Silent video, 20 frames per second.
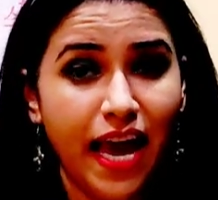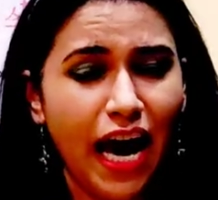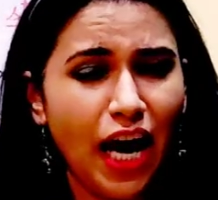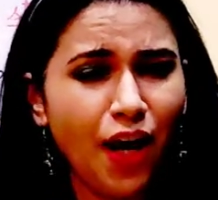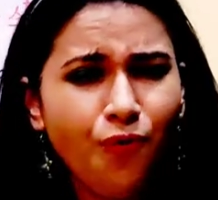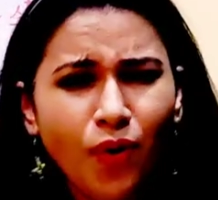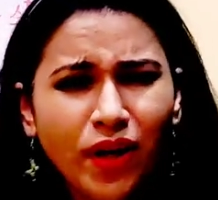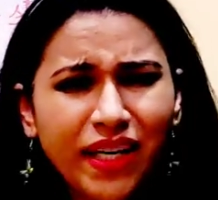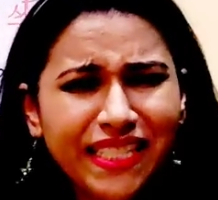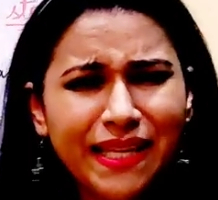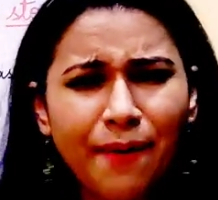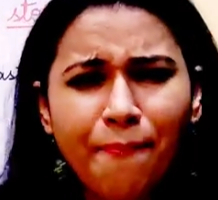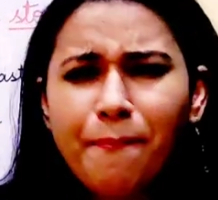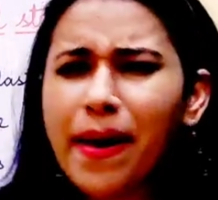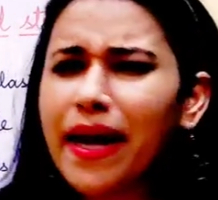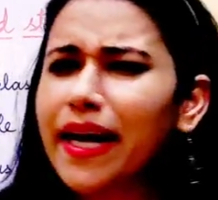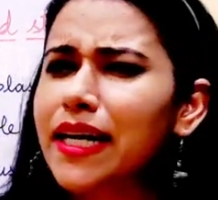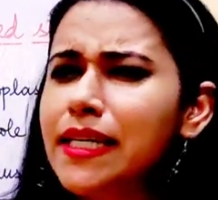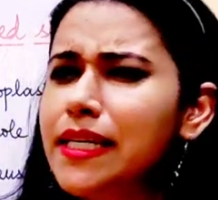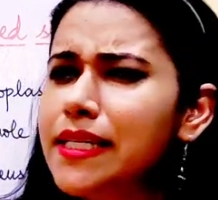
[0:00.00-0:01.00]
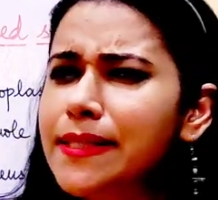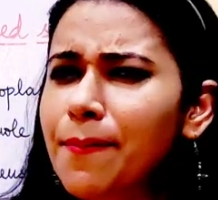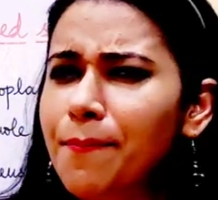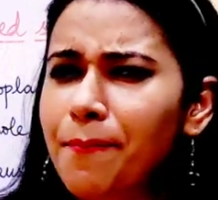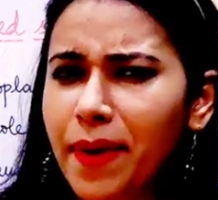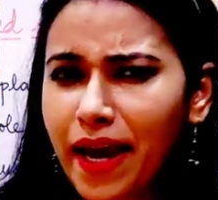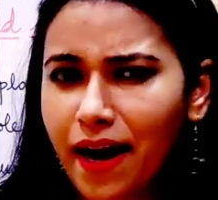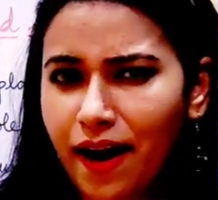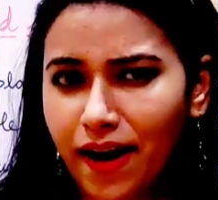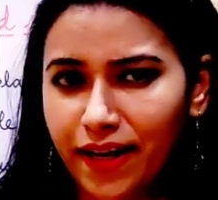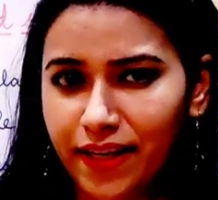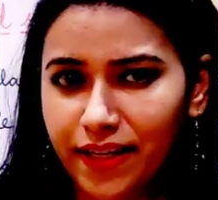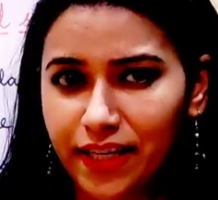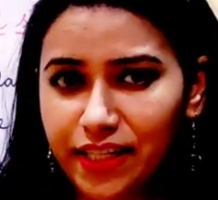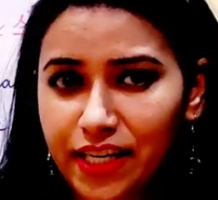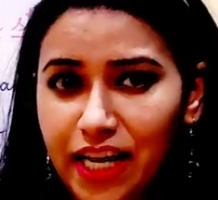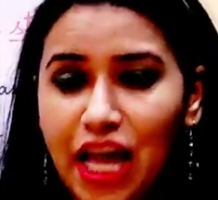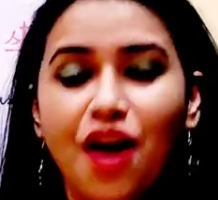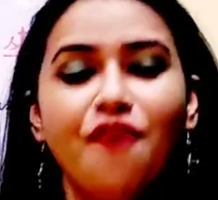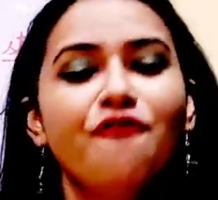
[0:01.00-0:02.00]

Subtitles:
And what is the mechanism behind it?